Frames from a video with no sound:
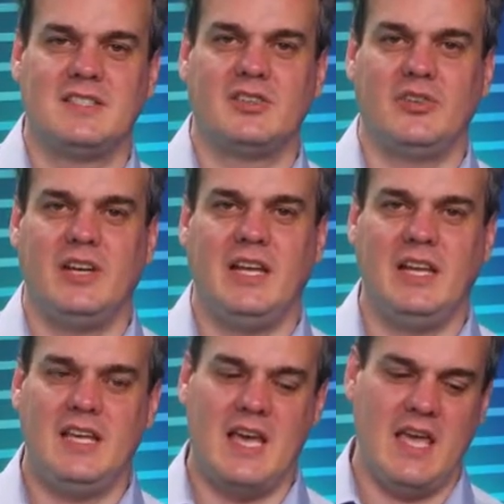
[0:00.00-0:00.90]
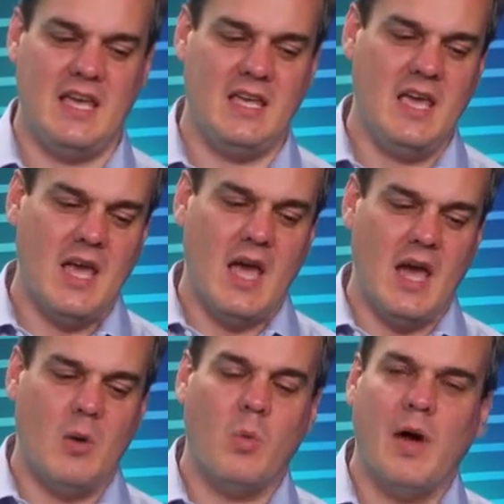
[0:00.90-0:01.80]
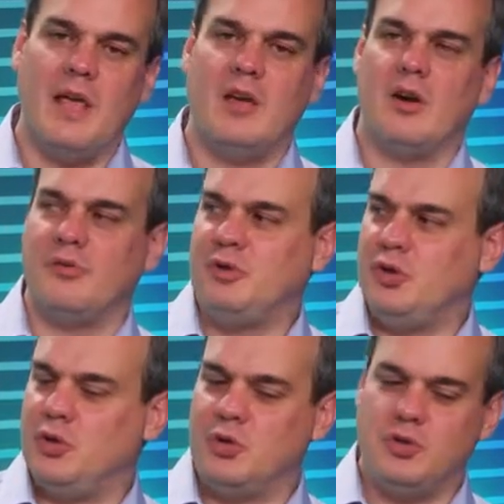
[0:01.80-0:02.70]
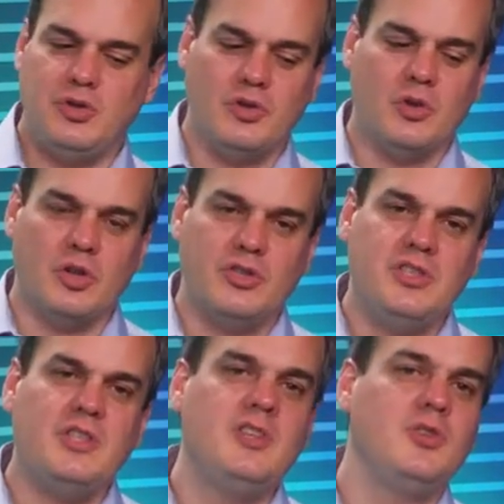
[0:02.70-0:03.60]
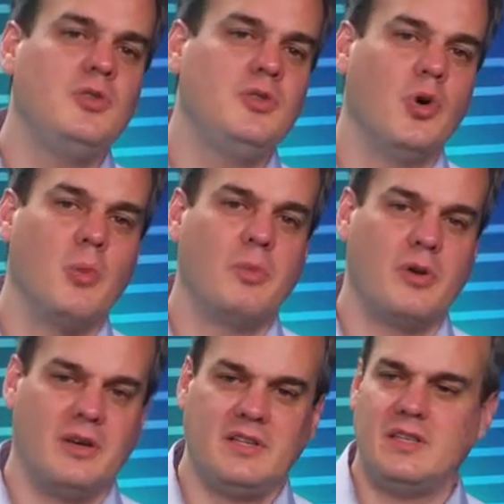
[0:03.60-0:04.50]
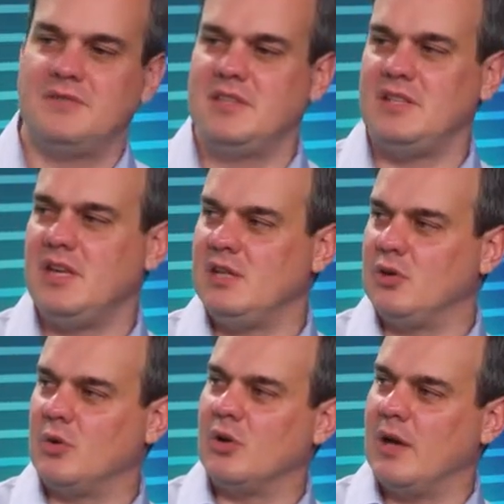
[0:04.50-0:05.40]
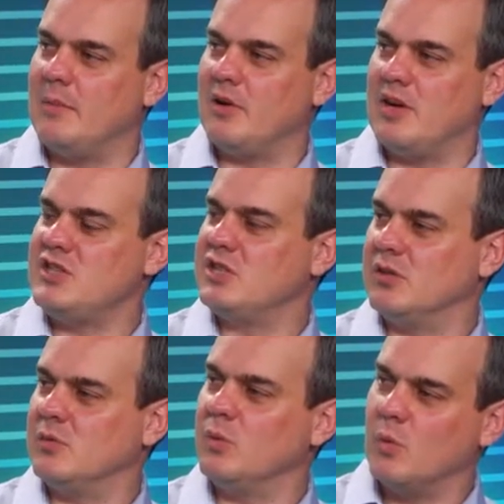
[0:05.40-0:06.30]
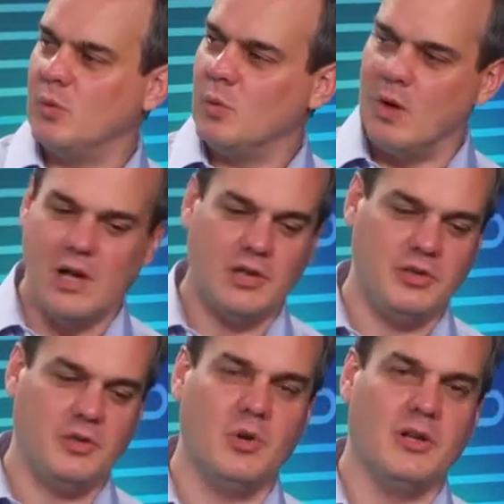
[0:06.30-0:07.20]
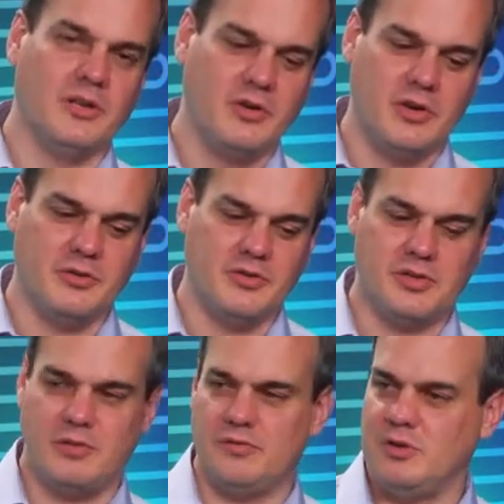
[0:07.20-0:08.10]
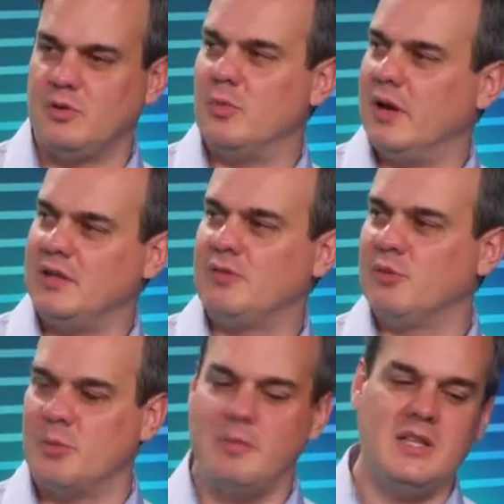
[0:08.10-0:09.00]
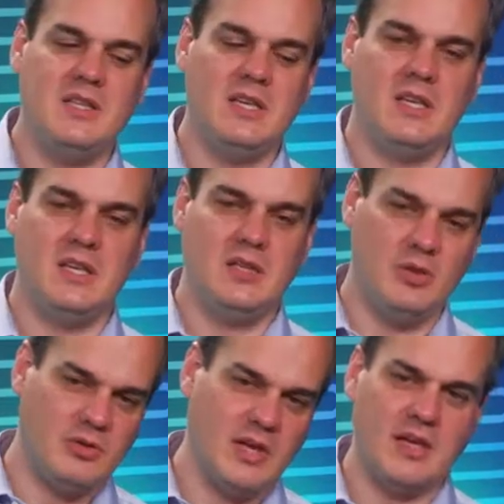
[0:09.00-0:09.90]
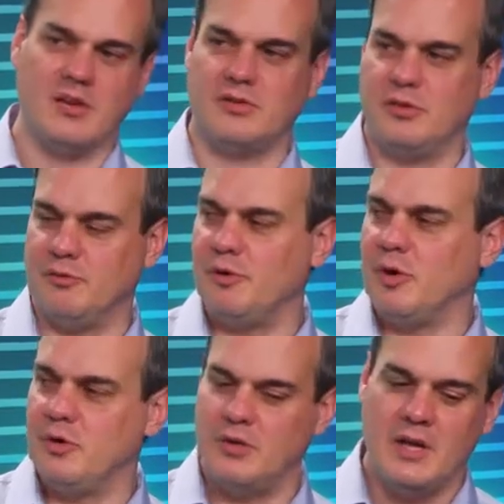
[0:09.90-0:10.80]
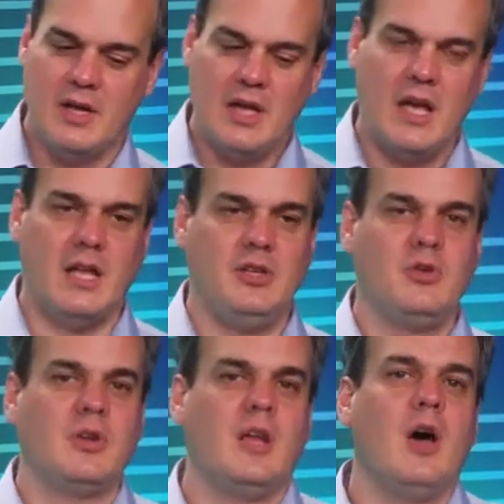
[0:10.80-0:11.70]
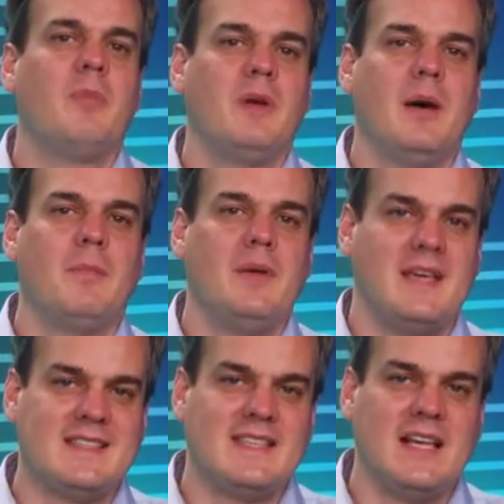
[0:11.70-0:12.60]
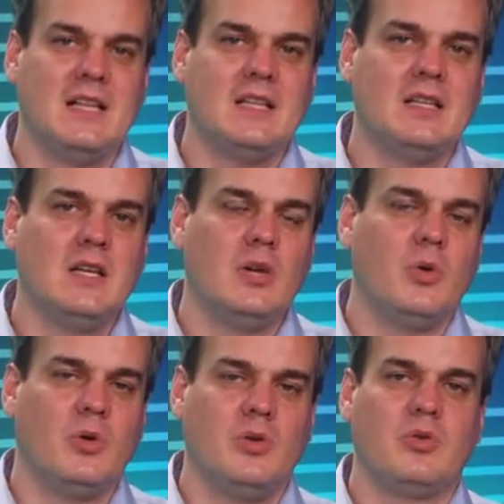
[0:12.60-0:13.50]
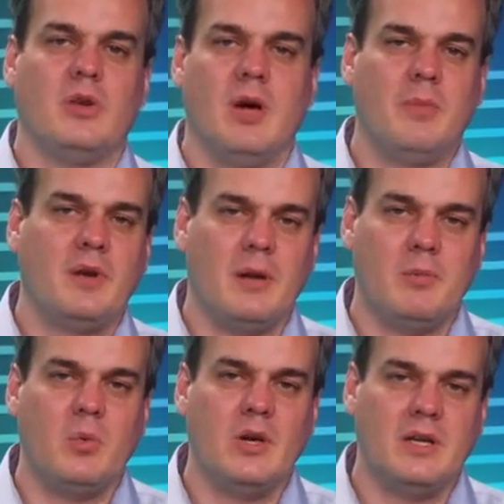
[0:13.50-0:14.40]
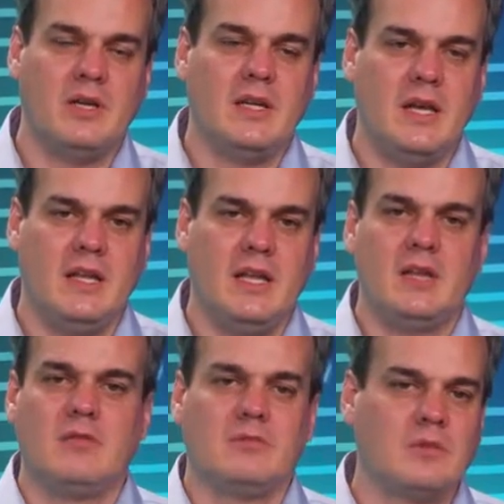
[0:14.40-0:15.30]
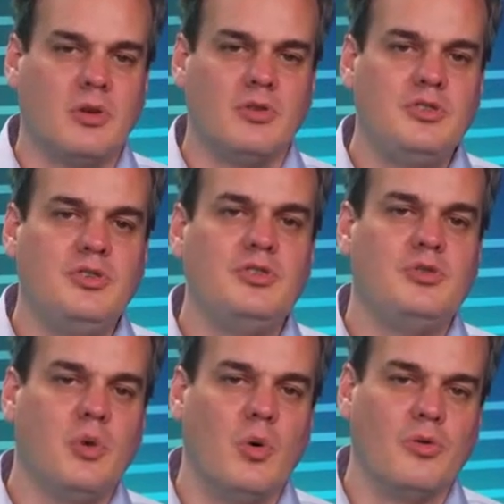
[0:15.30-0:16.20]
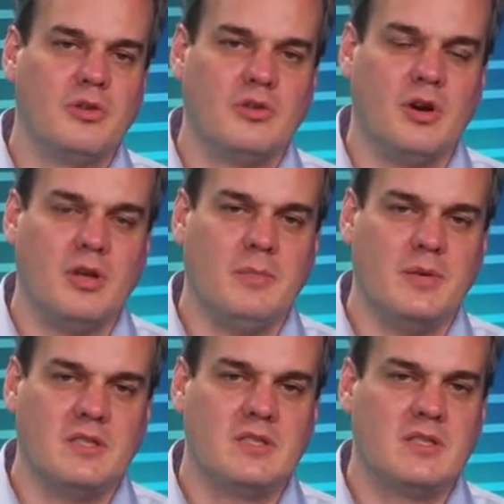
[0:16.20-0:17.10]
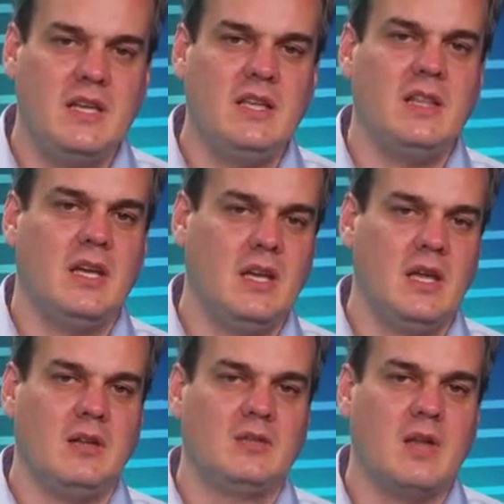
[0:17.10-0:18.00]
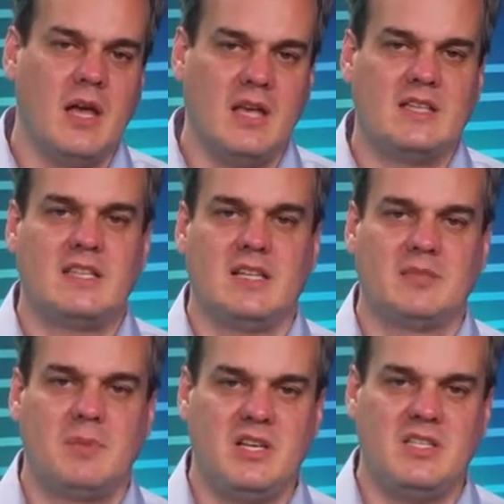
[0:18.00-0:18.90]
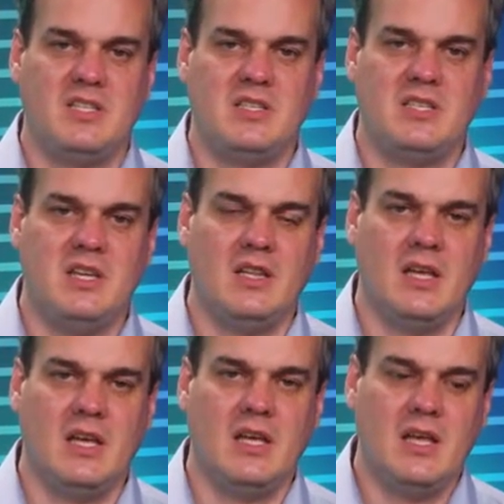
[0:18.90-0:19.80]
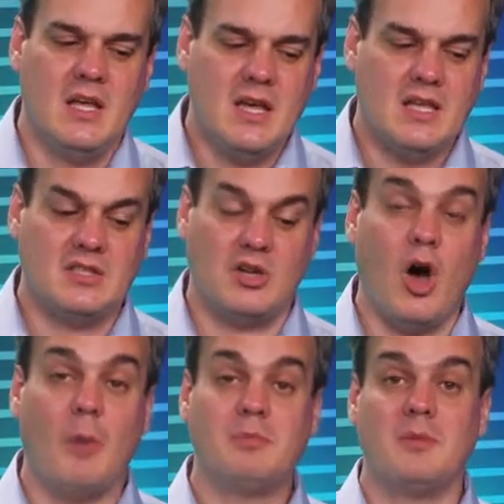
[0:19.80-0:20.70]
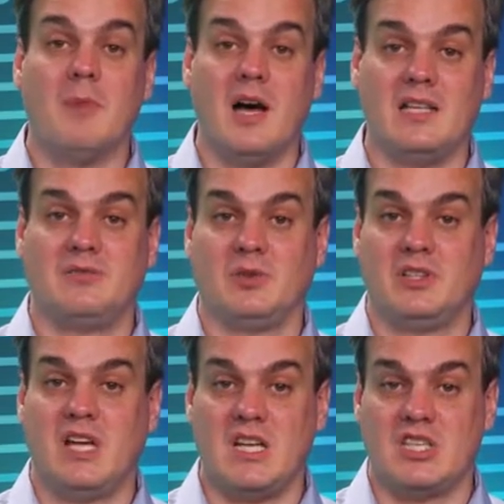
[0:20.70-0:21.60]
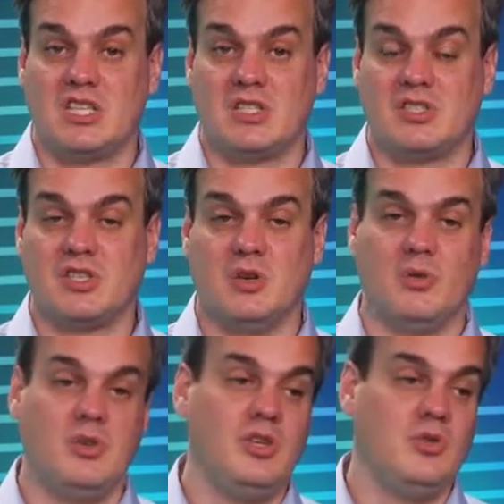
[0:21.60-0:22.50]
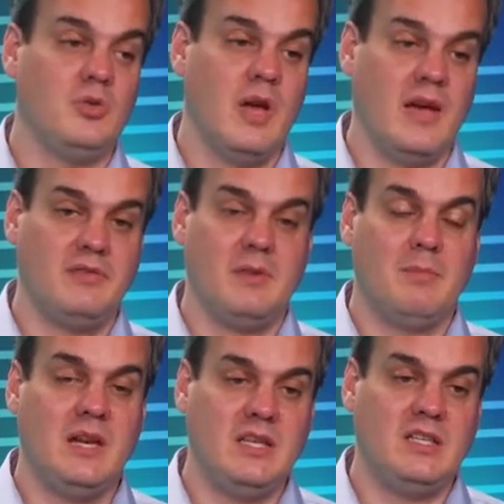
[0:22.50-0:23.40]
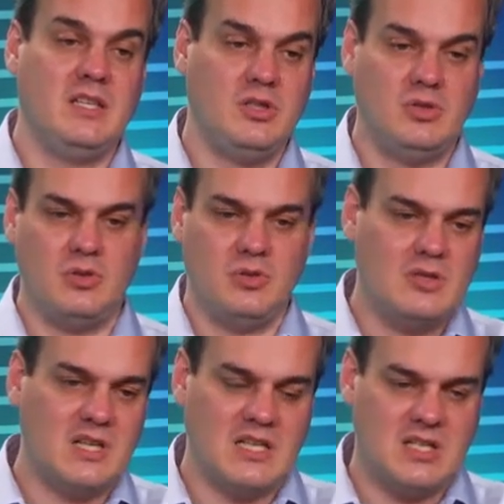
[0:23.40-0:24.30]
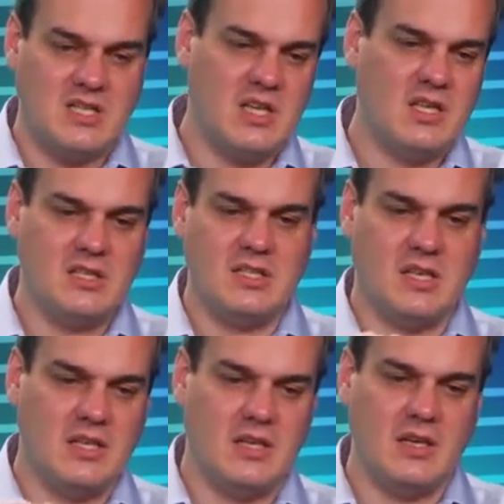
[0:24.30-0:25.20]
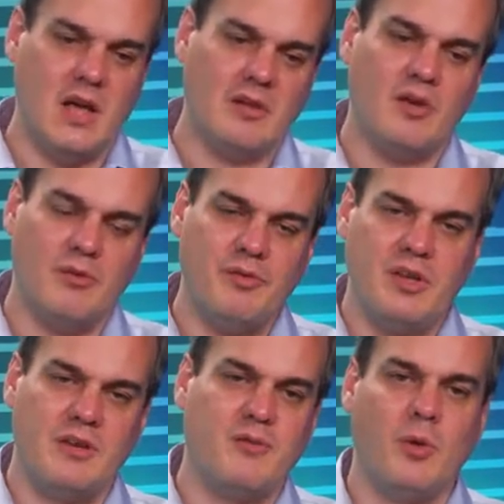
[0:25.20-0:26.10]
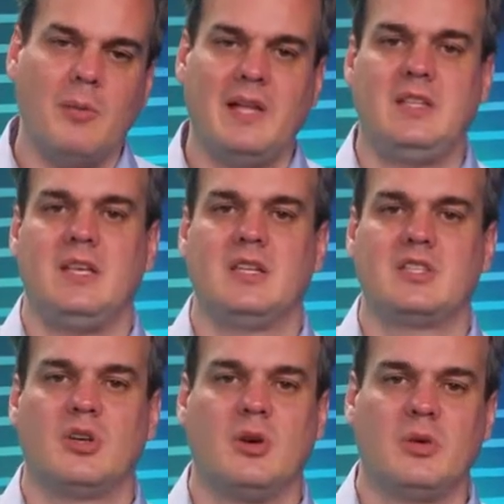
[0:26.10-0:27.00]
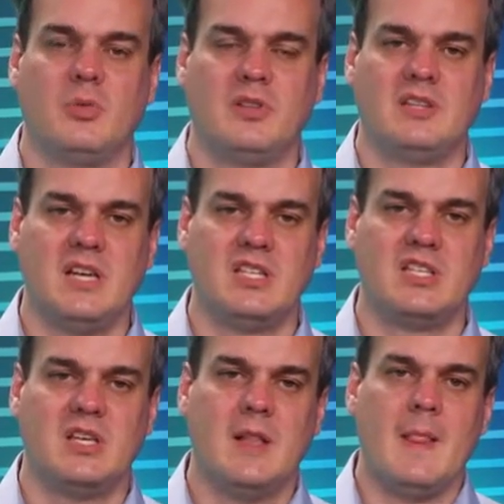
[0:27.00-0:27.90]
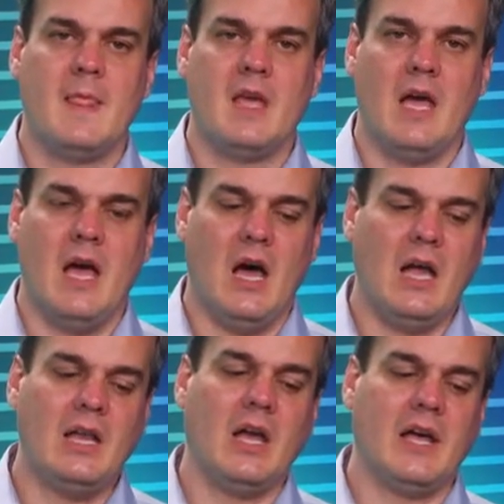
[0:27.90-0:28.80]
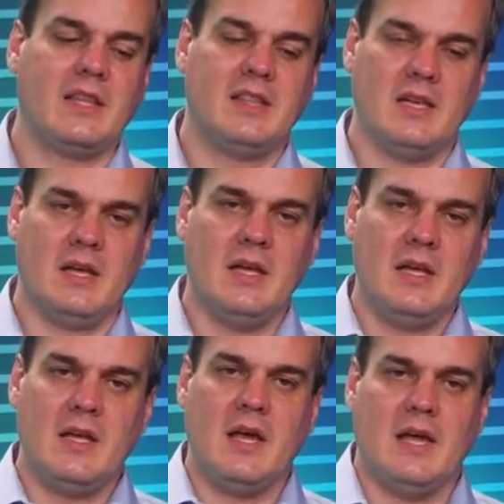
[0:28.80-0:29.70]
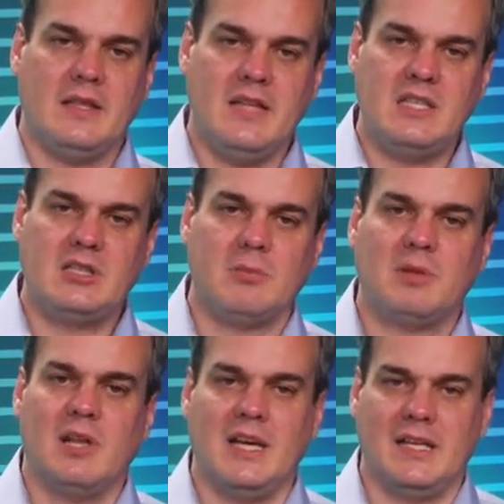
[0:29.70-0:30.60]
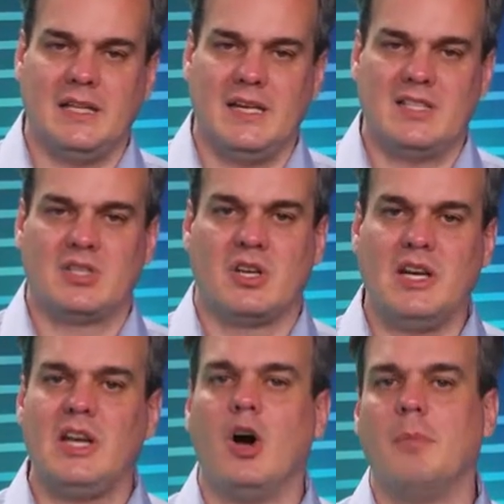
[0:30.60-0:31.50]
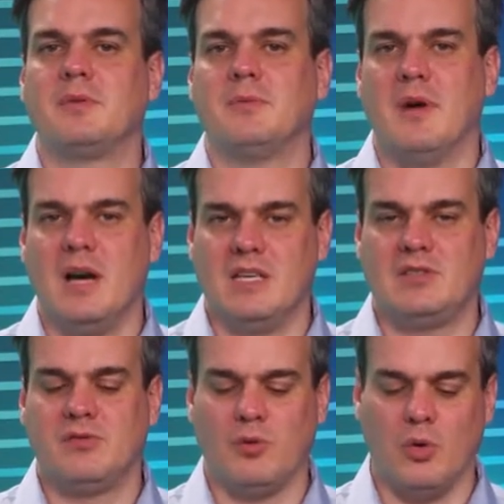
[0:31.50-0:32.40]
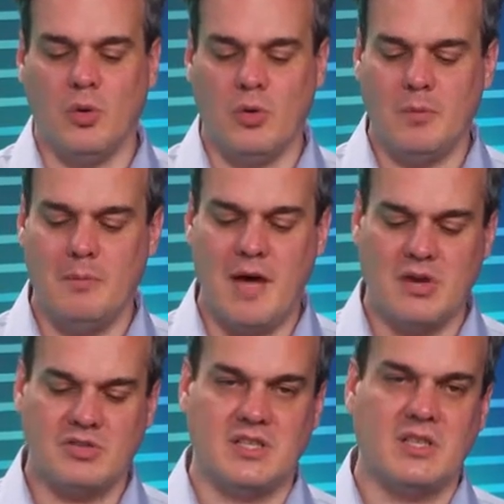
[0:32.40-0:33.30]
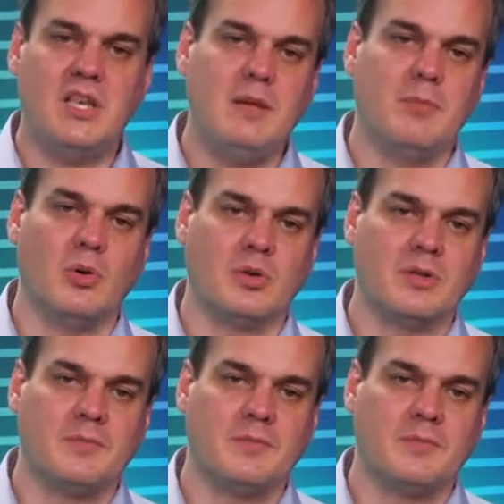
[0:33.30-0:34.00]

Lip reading: is really a way of you to continue your productivity and your collaboration while you're on the road. So if you're waiting for a meeting, you take out your phone and you can open up Excel or you can open up Word and then continue to author documents in there and Excel spreadsheets in there. It's optimized for touch, so you have the ability to touch things and configure formatting and so on with touch, unlike the desktop client that is really optimized for mouse and keyboard.